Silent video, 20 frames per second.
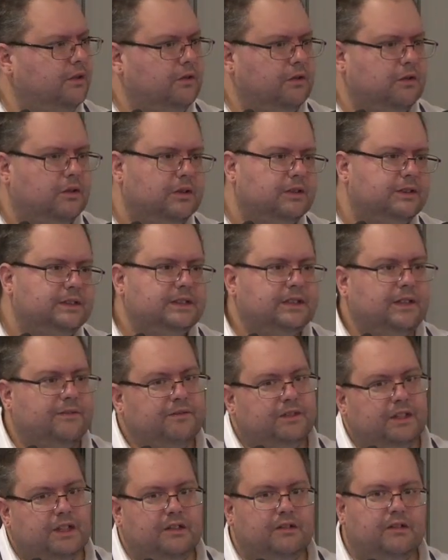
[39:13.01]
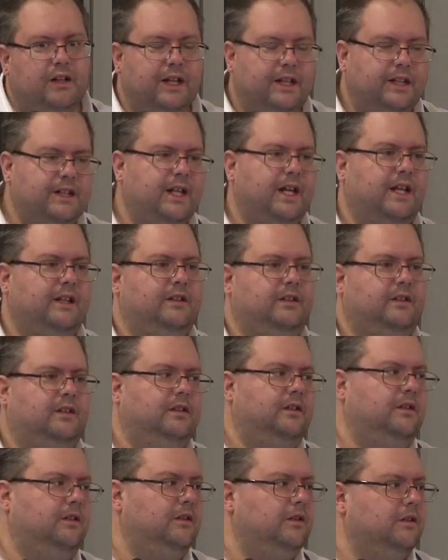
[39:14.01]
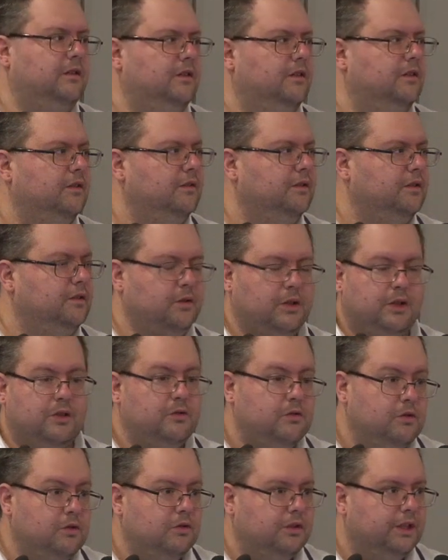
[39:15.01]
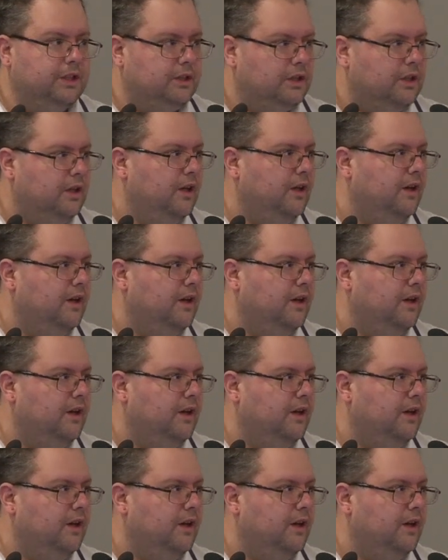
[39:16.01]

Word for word: or something like that. Uh, you can Google it.